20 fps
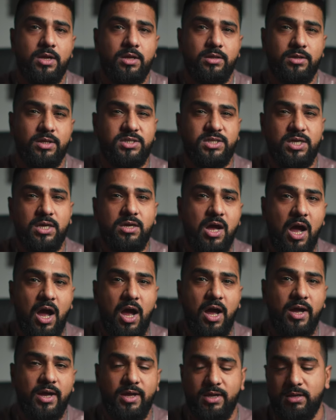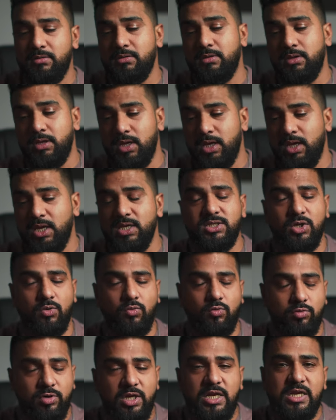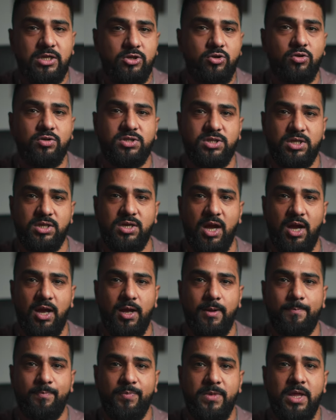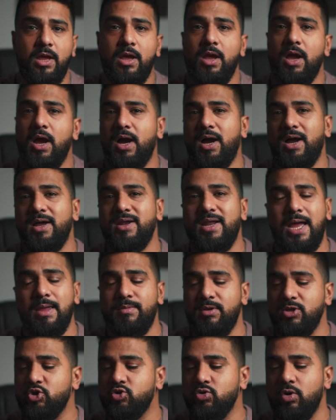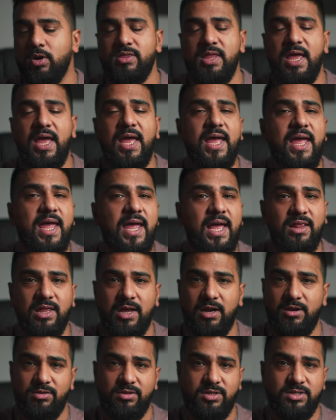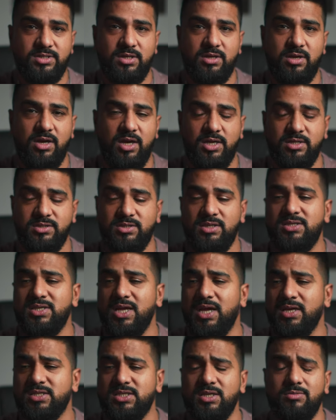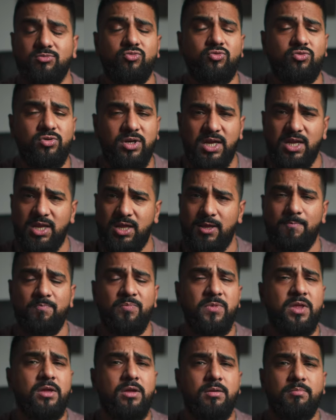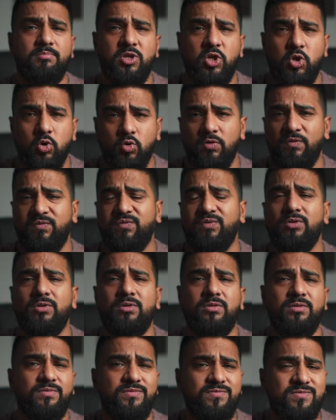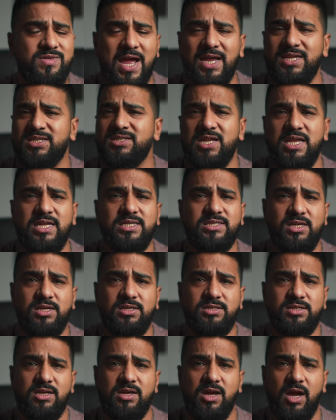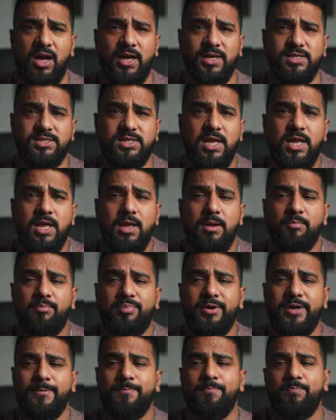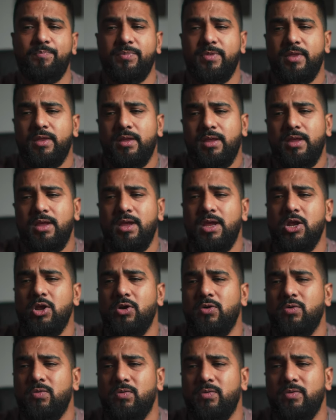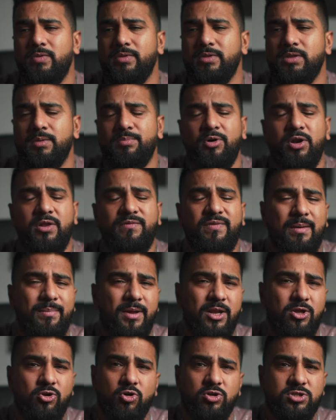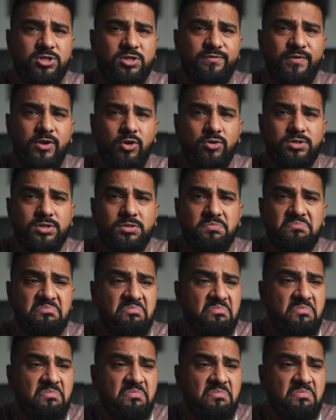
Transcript: the cigar is a really good cigar and I'm enjoying the hell out of these cigars. These are some really beautiful, nice tasting cigars, but you know, the Bolivar Belicosos Finos,